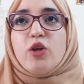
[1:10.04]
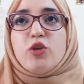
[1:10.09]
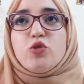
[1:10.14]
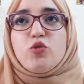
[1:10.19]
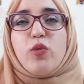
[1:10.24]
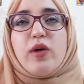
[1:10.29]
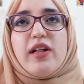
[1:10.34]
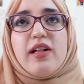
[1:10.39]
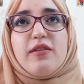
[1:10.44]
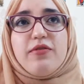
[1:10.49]

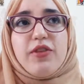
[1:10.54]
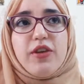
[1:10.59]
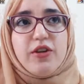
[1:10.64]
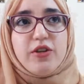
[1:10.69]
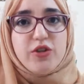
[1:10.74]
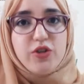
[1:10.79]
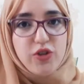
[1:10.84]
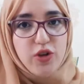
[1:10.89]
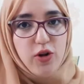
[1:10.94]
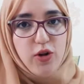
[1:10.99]
12
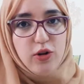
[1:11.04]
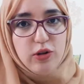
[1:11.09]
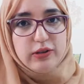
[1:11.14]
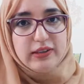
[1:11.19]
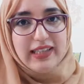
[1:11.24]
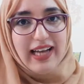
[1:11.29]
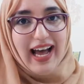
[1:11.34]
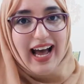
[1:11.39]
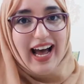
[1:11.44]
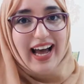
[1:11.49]
years old,
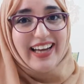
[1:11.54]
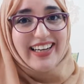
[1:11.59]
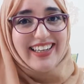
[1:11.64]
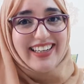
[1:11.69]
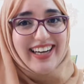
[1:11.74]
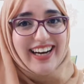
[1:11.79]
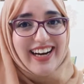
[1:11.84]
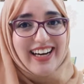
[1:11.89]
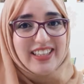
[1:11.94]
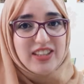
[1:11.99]
I
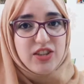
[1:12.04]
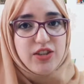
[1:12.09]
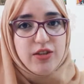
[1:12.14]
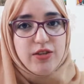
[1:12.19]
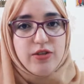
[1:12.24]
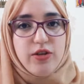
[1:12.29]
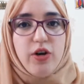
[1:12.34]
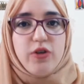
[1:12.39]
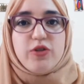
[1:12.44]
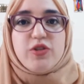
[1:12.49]
got to
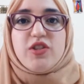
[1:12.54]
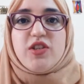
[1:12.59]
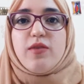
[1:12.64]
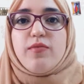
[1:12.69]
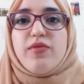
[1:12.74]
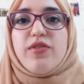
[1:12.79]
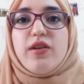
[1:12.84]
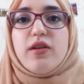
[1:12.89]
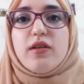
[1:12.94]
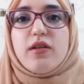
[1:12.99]
know
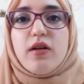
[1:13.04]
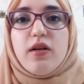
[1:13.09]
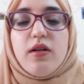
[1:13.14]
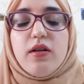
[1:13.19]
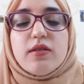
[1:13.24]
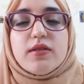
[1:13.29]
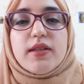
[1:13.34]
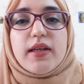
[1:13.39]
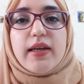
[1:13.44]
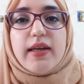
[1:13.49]
something
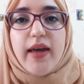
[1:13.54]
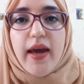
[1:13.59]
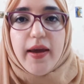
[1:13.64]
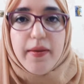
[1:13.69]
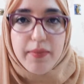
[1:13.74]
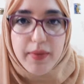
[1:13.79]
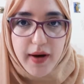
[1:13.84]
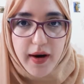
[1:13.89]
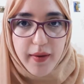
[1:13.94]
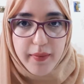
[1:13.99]
called
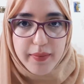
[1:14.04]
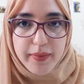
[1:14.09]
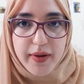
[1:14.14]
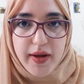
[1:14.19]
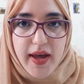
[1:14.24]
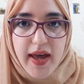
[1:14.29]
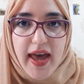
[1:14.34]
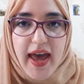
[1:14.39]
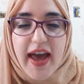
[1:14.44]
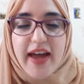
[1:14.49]
K-pop.
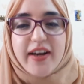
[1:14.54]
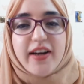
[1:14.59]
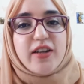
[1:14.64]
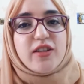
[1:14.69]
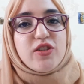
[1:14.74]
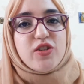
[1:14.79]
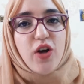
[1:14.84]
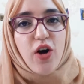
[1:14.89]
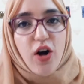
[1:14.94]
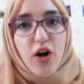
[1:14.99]
And
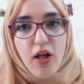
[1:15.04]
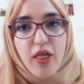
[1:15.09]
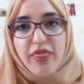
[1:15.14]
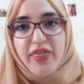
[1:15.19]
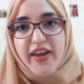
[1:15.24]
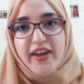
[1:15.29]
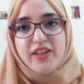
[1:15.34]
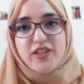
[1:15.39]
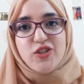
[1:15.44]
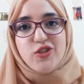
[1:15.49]
it's all
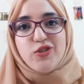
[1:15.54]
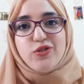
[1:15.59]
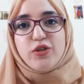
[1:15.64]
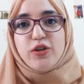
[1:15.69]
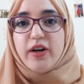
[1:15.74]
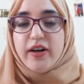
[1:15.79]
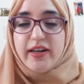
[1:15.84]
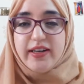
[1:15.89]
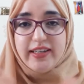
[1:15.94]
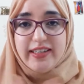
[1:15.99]
thanks to
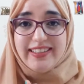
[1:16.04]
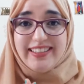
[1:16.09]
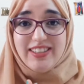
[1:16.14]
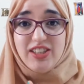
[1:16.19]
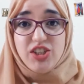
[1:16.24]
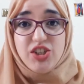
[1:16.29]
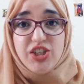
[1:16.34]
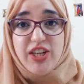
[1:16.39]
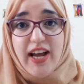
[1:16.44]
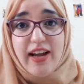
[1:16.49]
a
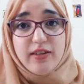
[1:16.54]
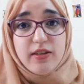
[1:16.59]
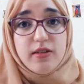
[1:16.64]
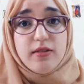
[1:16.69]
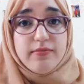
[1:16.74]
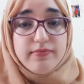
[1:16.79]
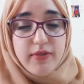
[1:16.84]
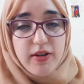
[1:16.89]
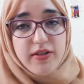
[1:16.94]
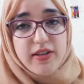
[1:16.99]
channel
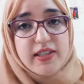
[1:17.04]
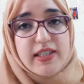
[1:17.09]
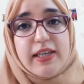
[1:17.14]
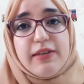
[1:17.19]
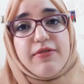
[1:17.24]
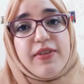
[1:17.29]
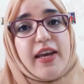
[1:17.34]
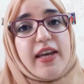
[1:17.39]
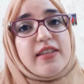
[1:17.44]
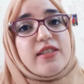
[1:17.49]
on the
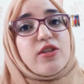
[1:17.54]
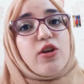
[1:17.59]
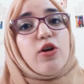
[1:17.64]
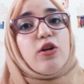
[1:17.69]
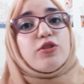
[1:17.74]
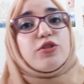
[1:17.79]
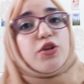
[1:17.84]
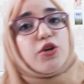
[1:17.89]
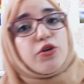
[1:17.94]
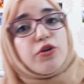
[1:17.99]
TV. It's
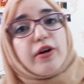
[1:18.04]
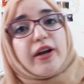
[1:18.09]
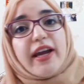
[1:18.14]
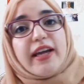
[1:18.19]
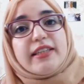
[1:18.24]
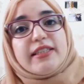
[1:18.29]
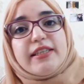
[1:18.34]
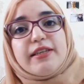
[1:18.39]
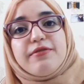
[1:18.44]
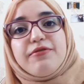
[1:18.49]
called Korea
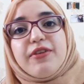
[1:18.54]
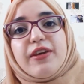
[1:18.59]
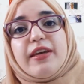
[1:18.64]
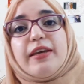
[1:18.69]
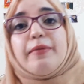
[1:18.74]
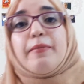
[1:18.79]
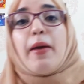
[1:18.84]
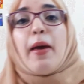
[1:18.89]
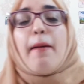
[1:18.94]
TV.